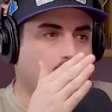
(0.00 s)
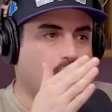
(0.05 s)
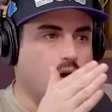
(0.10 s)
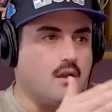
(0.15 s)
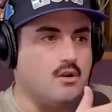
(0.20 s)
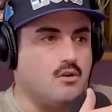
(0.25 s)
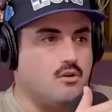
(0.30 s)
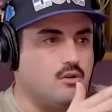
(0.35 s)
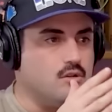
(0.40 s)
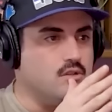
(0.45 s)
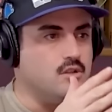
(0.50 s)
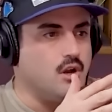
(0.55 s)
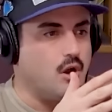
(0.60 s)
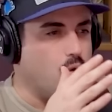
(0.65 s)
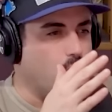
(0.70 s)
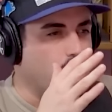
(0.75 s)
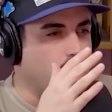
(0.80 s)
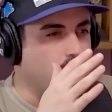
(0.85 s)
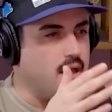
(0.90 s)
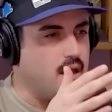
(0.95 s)
A, you
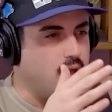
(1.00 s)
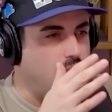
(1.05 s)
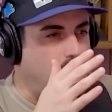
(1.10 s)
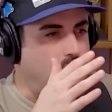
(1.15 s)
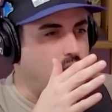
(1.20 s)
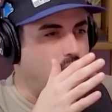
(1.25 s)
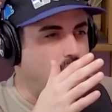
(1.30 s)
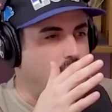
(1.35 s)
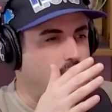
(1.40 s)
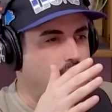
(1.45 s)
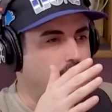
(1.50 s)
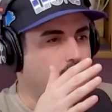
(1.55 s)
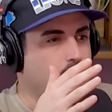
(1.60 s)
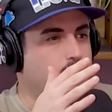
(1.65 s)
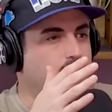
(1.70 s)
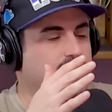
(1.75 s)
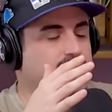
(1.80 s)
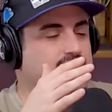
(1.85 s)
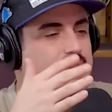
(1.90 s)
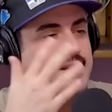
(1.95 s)
know, I, I,
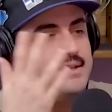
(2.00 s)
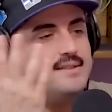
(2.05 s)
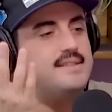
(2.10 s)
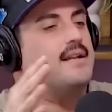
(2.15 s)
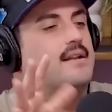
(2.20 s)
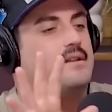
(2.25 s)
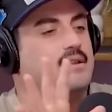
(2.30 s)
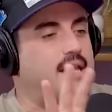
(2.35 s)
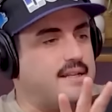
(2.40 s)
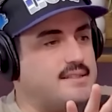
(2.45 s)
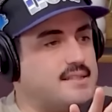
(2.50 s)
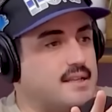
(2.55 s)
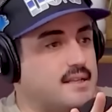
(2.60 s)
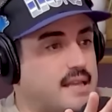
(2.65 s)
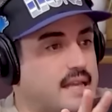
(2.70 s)
but they didn't. They didn't.